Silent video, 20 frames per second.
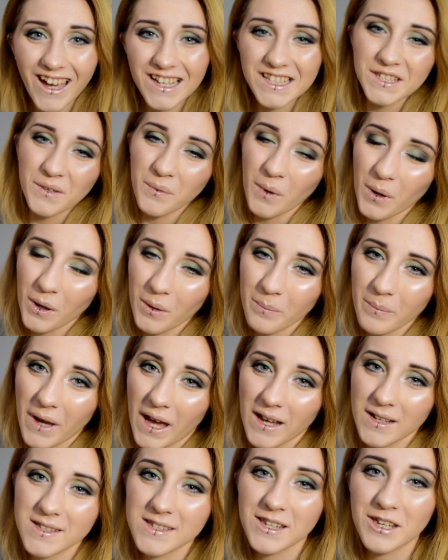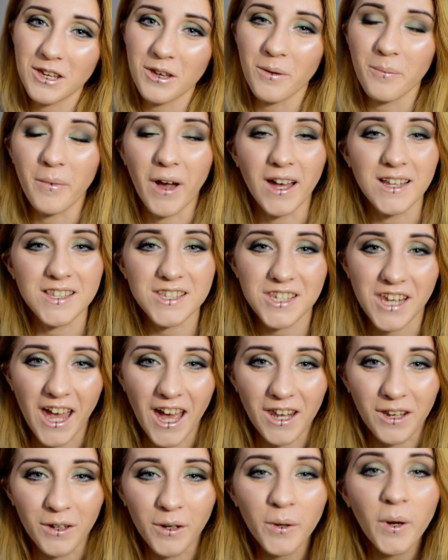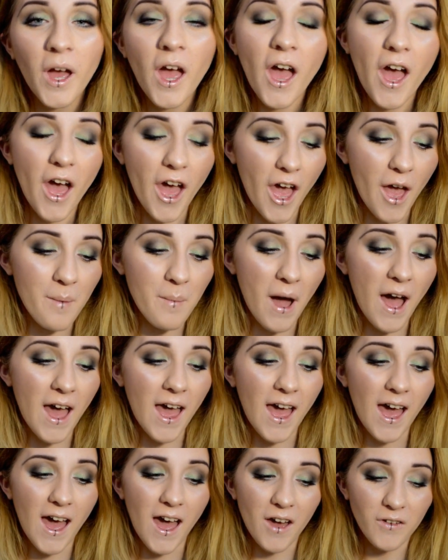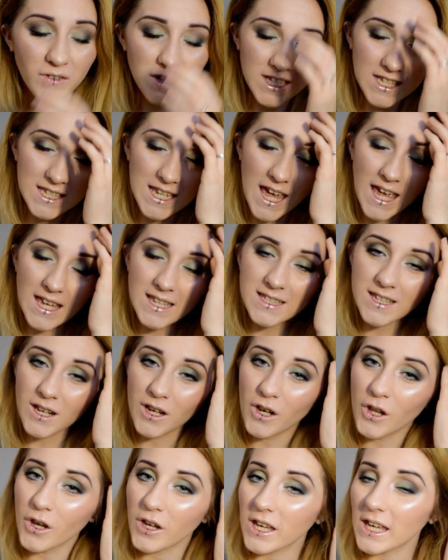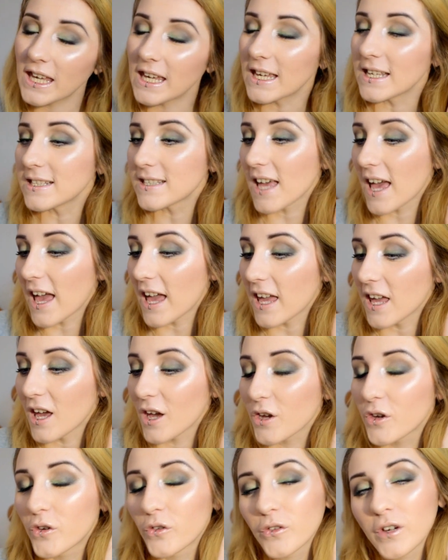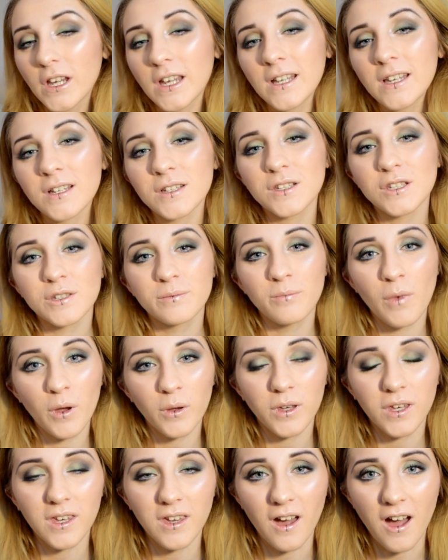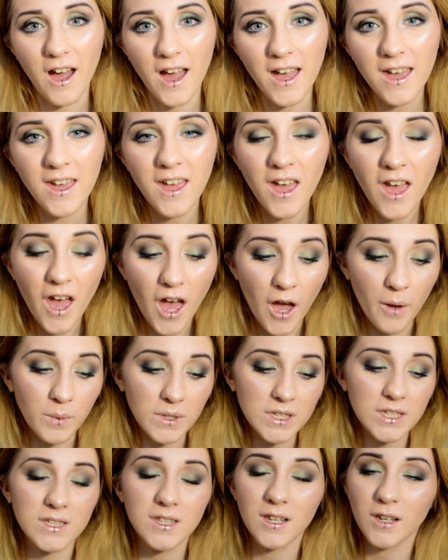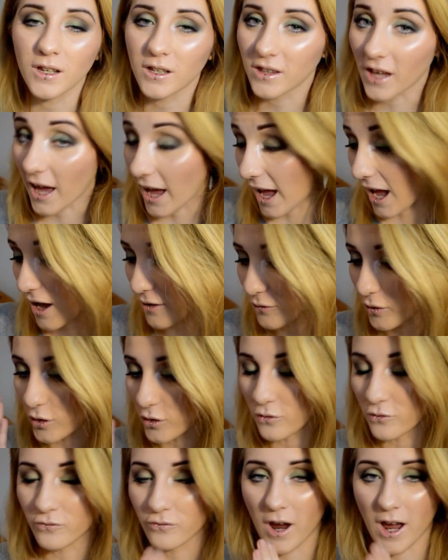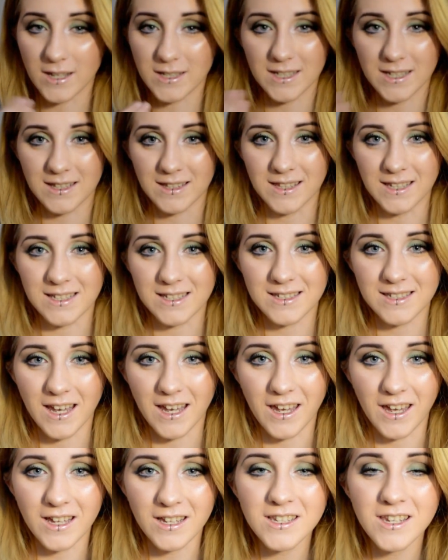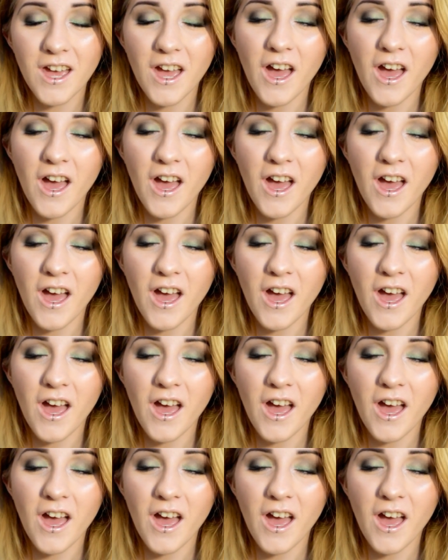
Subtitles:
guys, welcome back to my channel. I have today's look is a green smoky eye, which is the look that I have on right in this second.